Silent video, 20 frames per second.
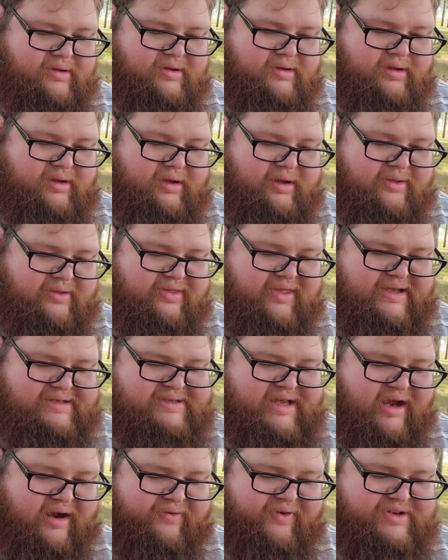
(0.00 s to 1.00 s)
either they
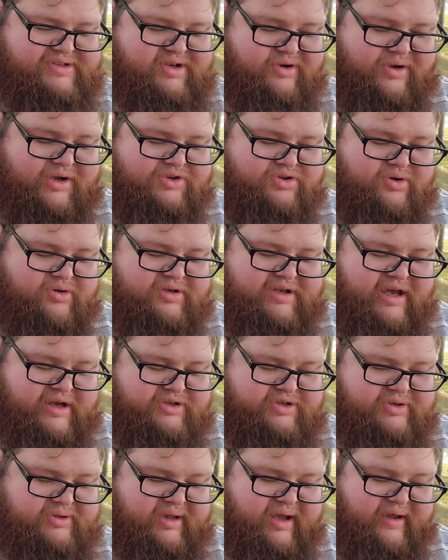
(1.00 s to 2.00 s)
sacrifice a creature or take
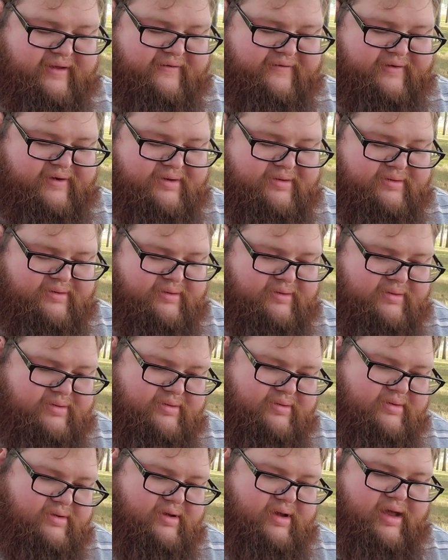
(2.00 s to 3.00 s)
2 life.
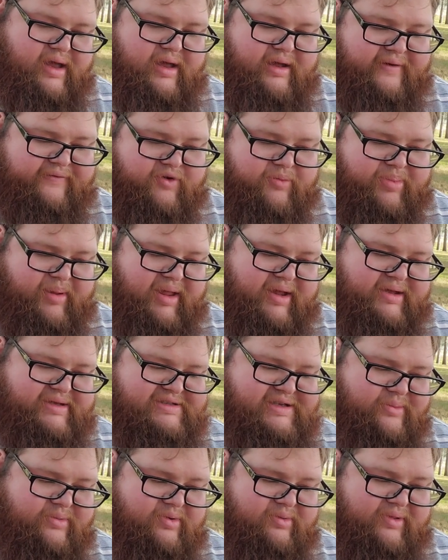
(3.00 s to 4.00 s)
And if you're playing
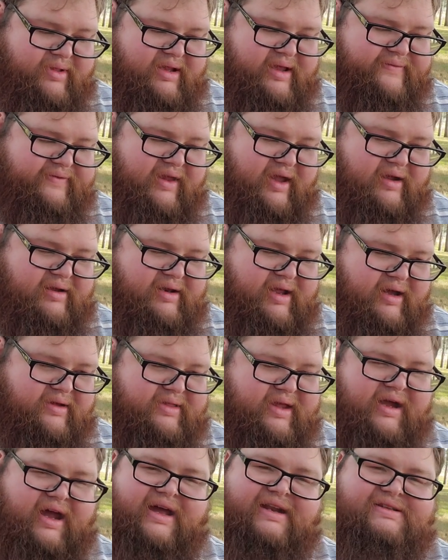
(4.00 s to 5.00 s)
someone with a Life King deck,
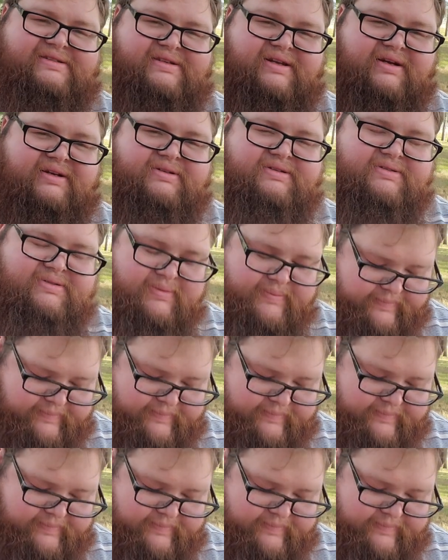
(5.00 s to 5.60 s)
that kind of sucks.